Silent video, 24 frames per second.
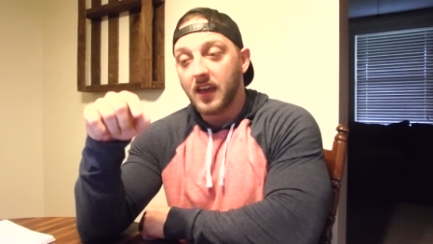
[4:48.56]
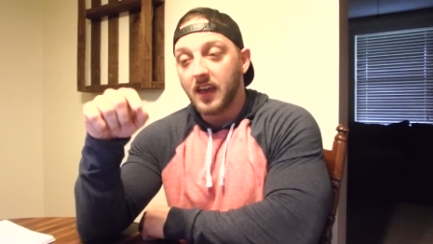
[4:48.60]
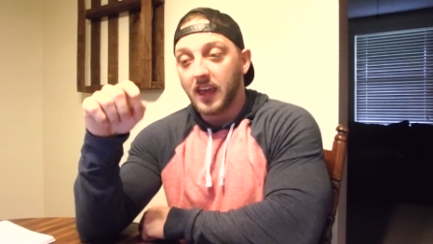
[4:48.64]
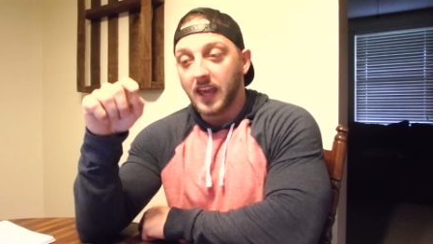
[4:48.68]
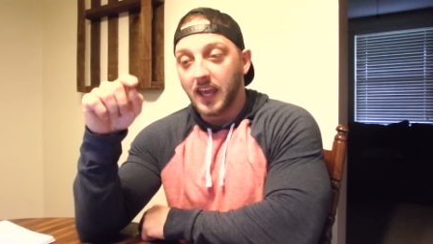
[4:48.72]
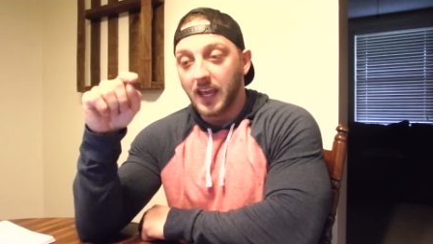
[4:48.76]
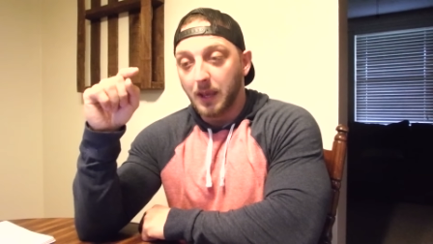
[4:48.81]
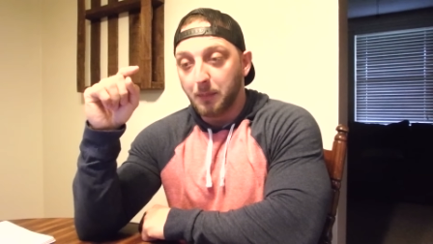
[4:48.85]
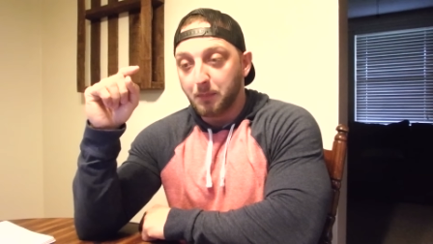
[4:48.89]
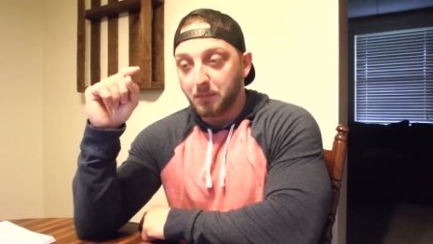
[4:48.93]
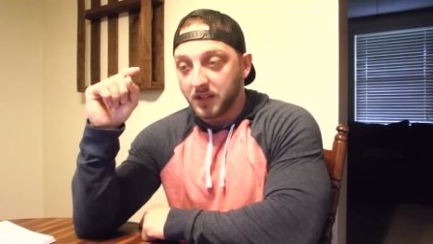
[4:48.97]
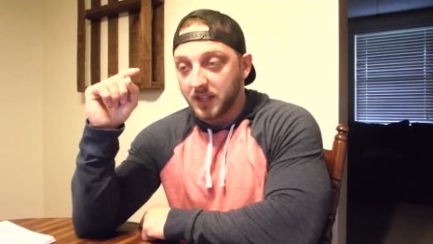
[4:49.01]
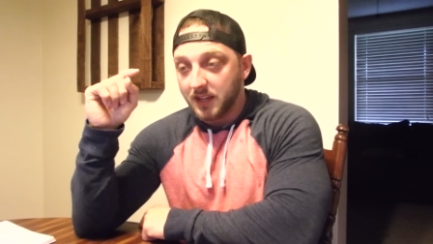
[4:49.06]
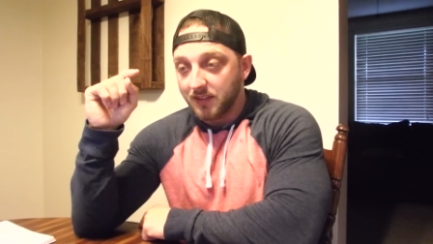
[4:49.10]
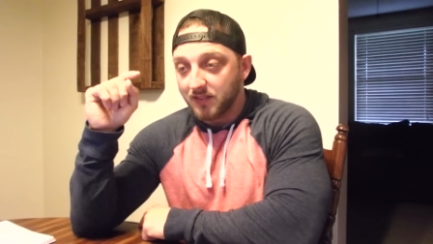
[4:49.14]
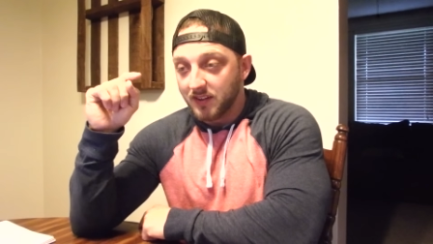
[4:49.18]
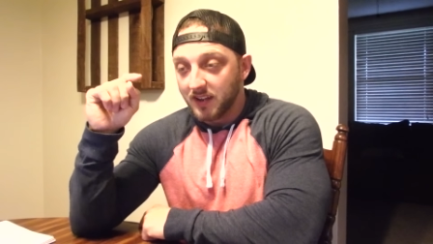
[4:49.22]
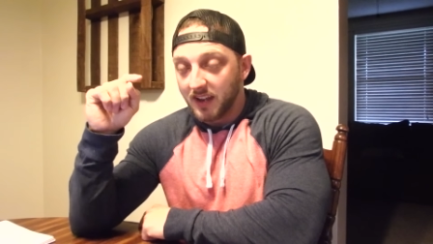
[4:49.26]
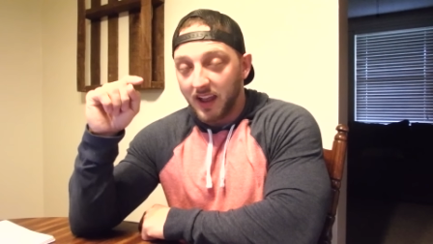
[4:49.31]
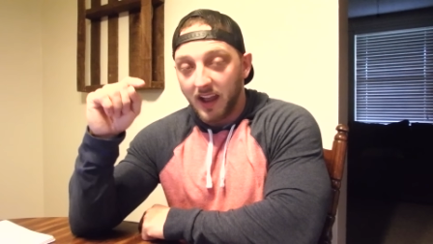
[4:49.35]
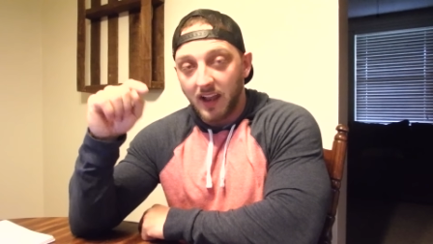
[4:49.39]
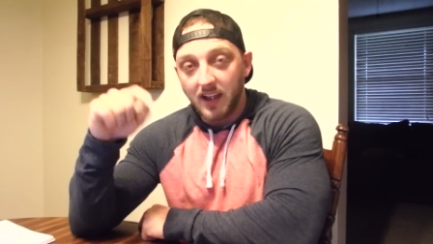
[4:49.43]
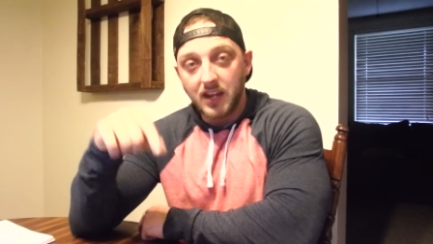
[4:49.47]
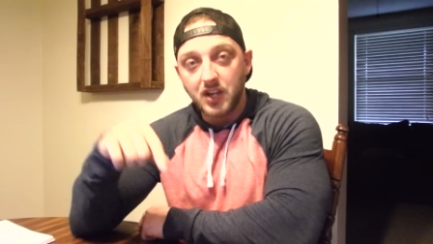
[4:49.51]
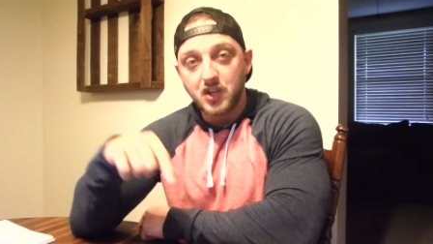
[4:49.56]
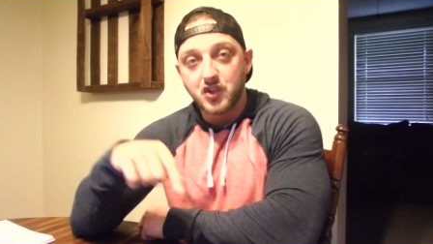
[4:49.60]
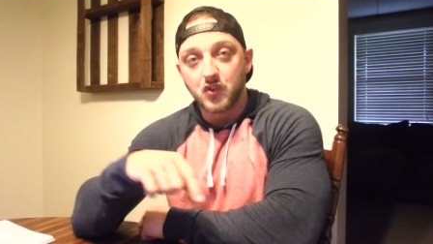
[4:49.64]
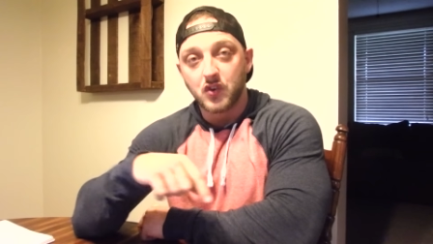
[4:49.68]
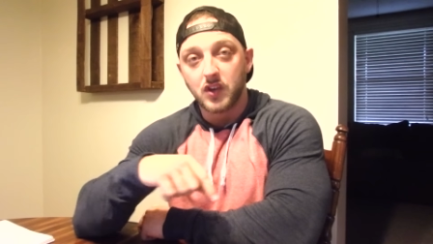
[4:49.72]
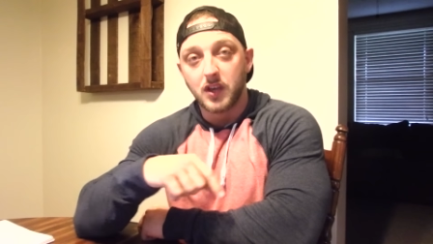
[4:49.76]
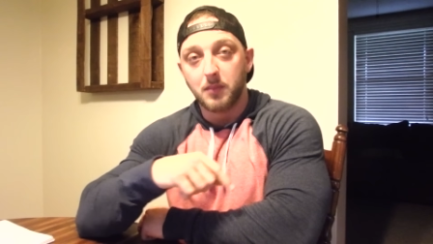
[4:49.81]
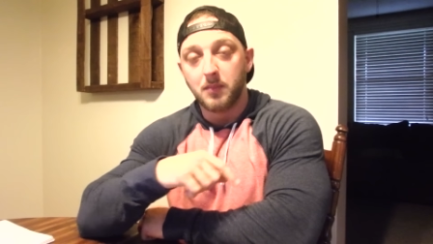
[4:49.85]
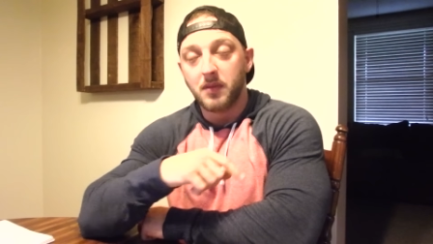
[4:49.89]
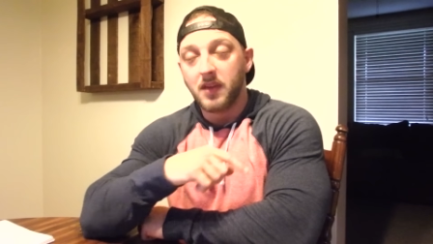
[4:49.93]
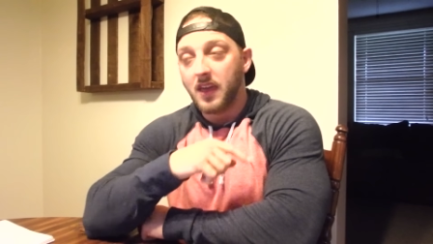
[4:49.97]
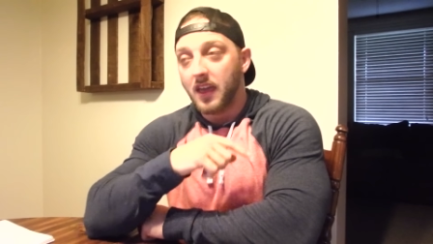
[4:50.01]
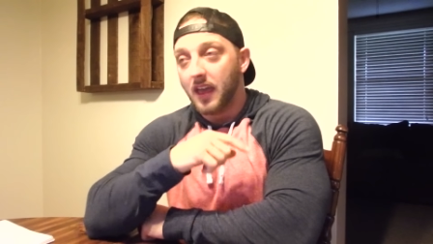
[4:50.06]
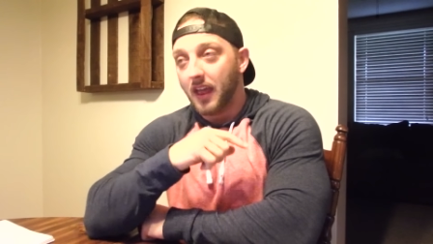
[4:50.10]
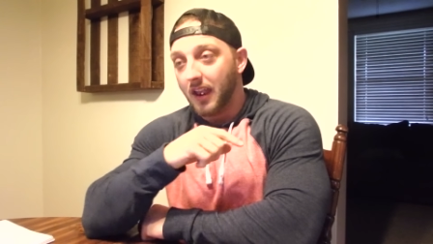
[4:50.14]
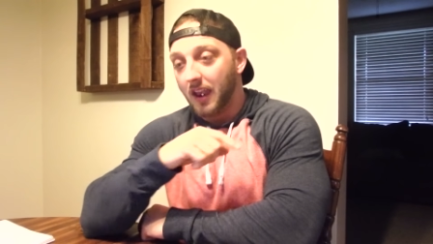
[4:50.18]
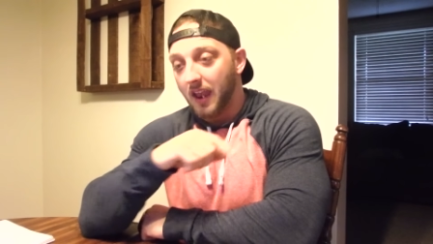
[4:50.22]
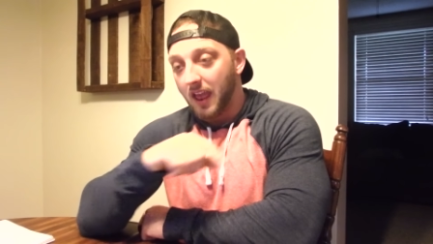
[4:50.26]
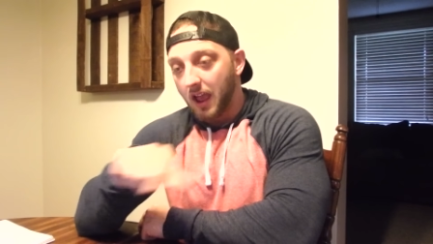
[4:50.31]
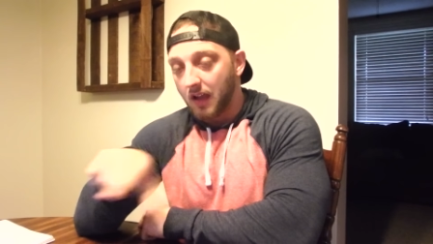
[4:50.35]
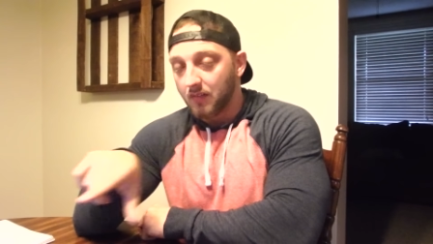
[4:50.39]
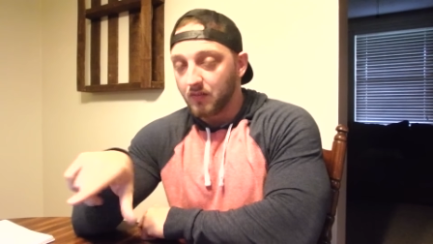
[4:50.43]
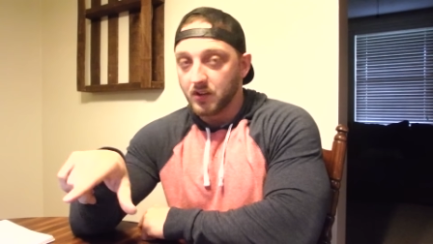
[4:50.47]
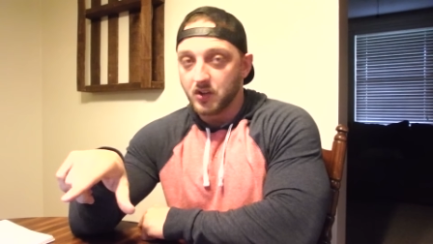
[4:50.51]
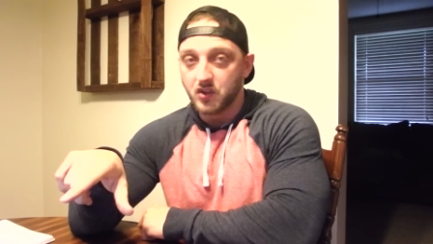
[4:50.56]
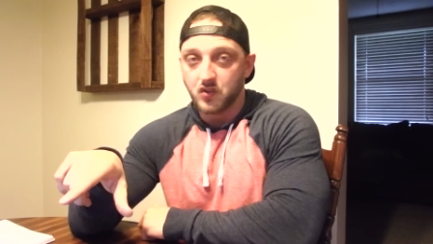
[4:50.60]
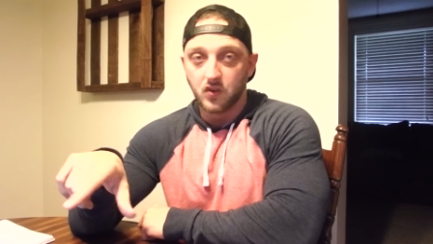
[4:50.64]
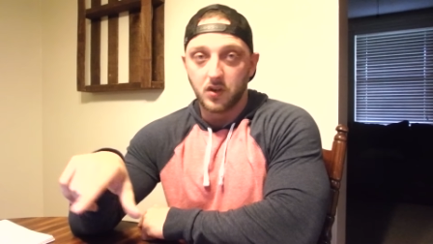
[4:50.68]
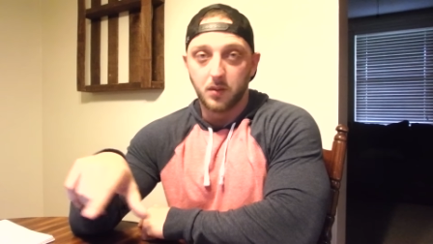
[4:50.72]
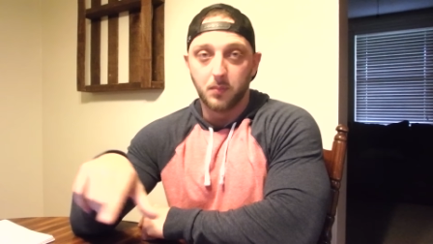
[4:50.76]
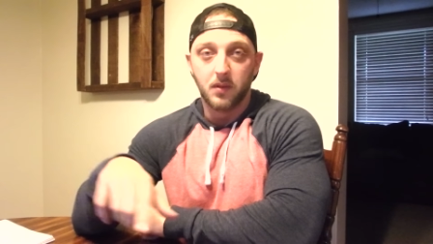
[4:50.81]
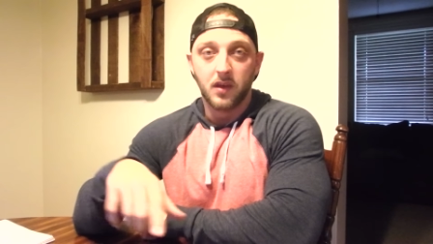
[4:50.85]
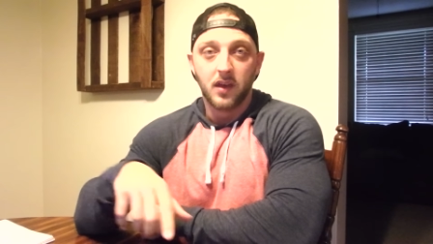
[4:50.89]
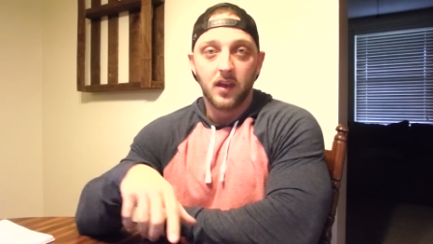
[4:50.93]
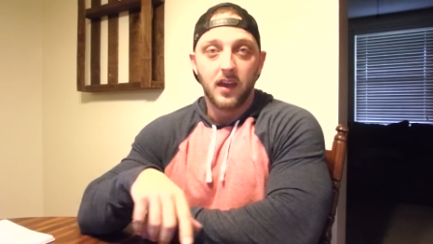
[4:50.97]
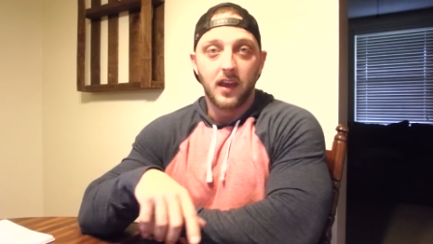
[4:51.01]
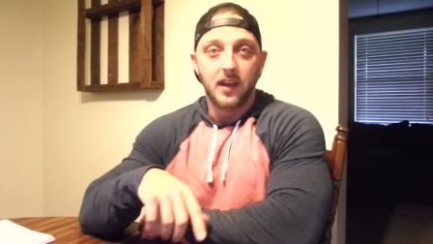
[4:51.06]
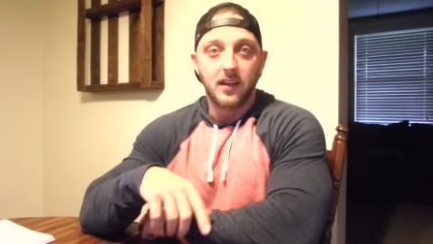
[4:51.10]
He believes in any dream and every dream.